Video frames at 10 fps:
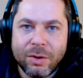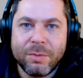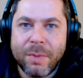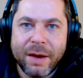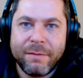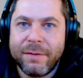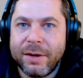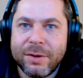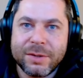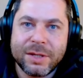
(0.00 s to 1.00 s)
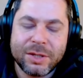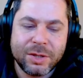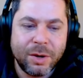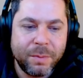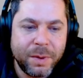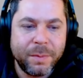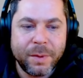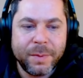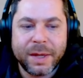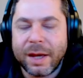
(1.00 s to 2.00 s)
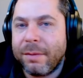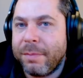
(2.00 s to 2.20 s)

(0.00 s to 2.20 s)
on my videos, so people become